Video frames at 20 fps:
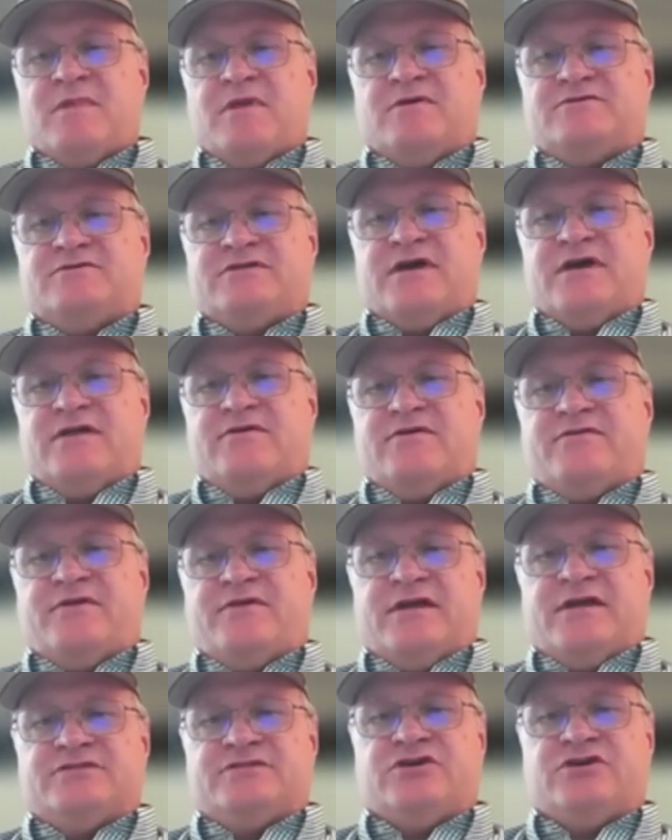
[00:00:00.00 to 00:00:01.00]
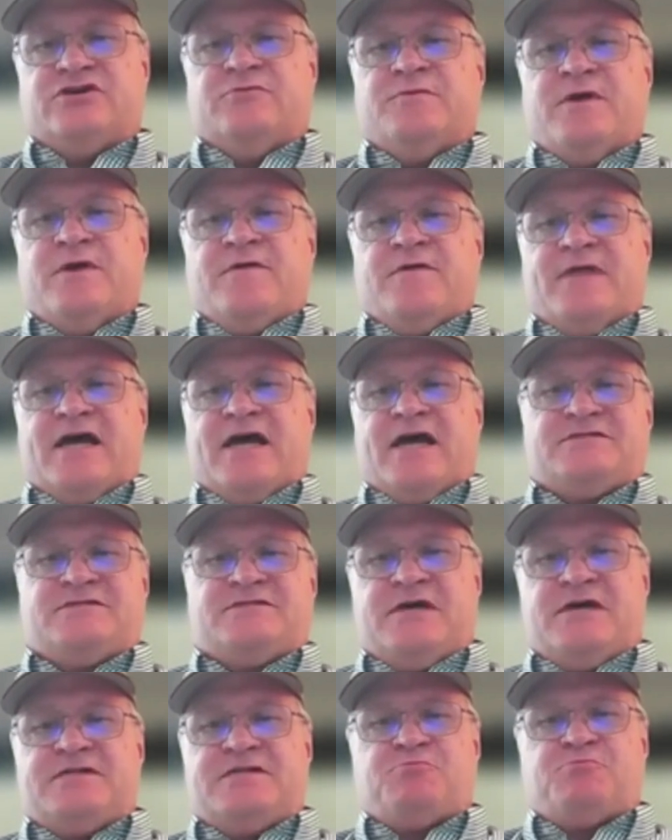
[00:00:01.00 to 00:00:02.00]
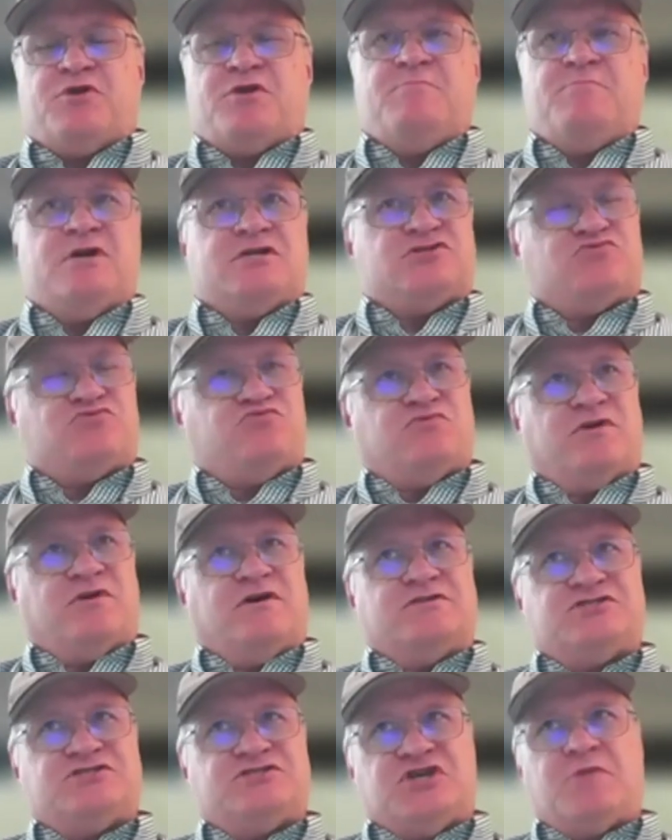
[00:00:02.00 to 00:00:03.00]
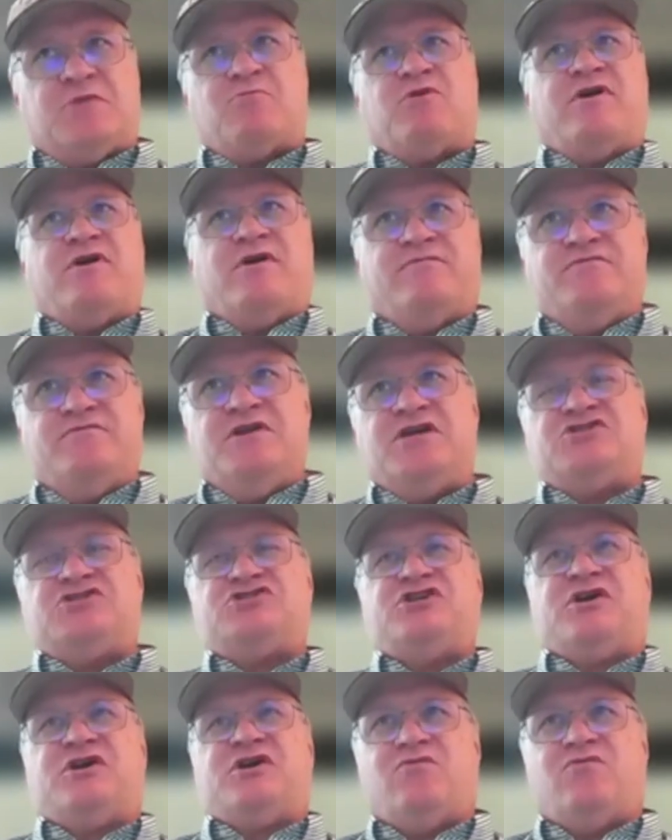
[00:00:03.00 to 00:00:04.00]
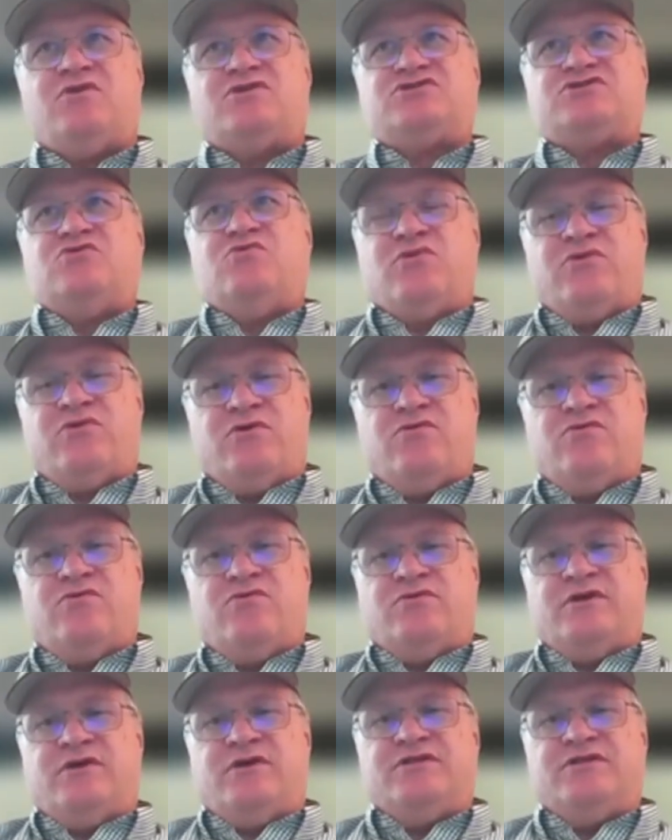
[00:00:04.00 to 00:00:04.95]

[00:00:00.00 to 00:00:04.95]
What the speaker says: a thing. So that's pretty much a summary of nutshell of what's going on in the